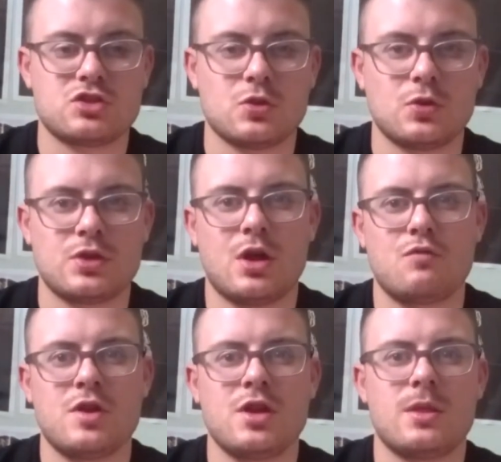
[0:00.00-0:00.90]
so they're
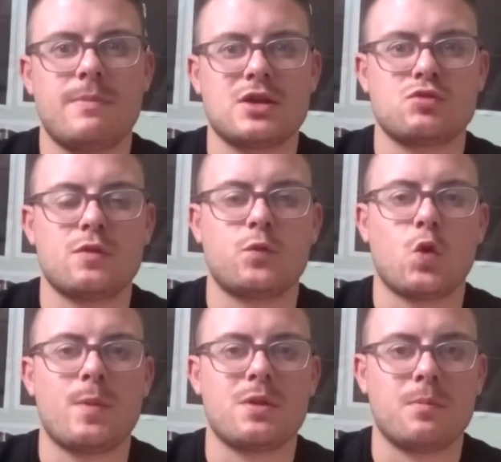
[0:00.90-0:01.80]
not really on the best run of
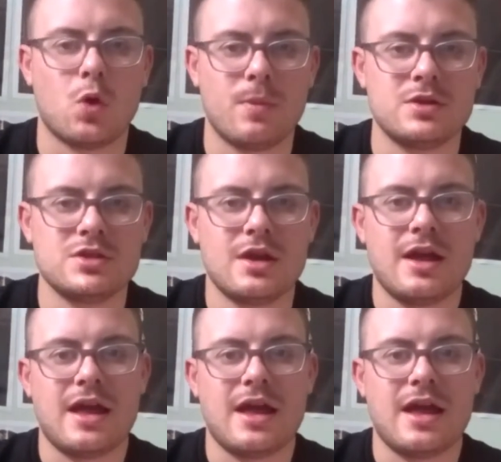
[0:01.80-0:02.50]
form at the moment.